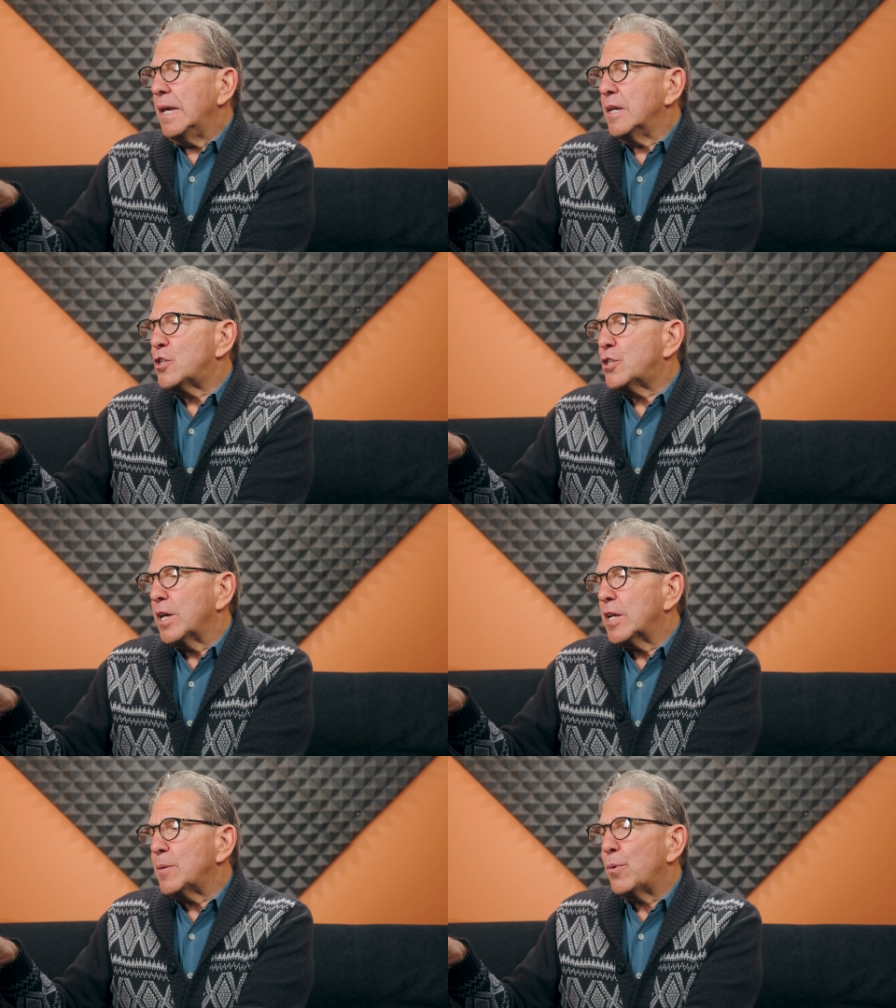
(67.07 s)
is
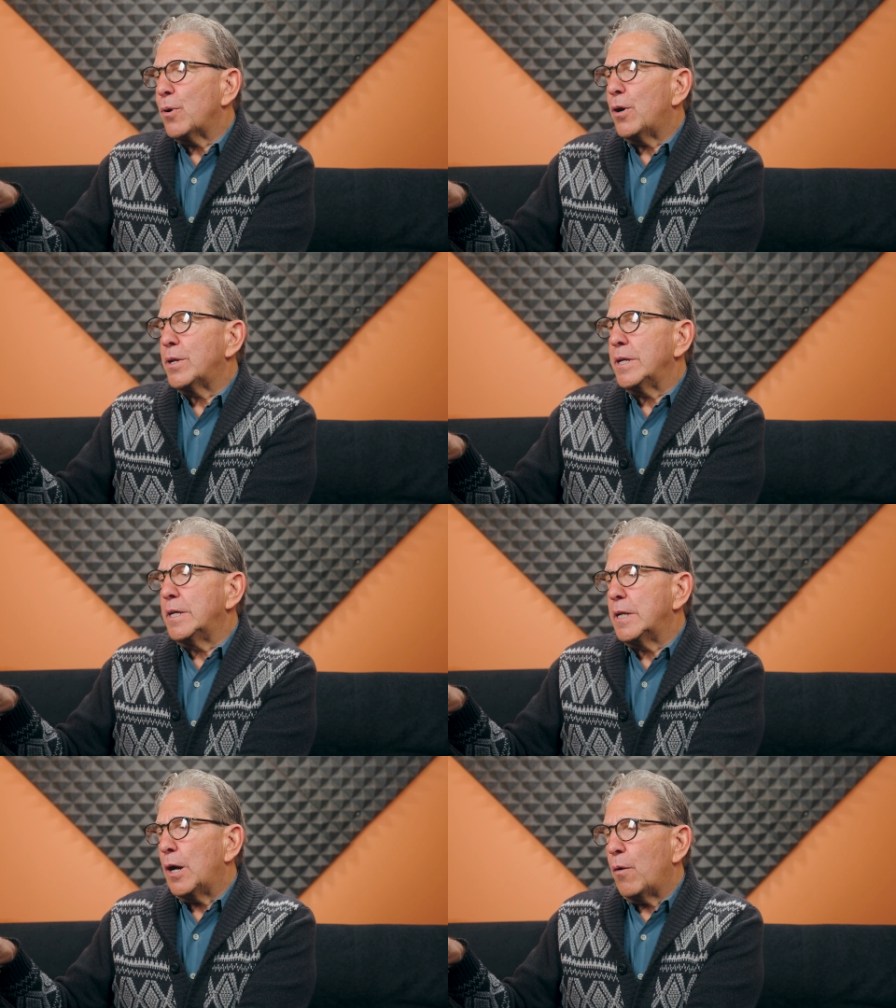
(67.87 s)
shed abroad
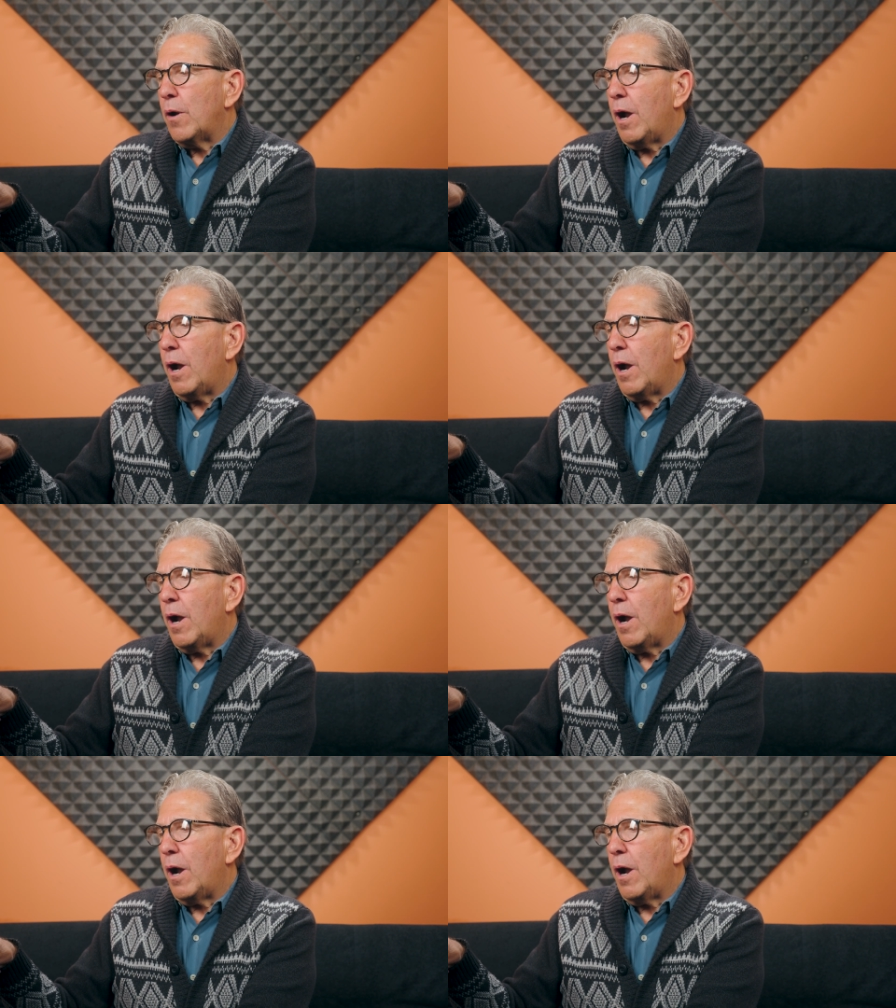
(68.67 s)
in our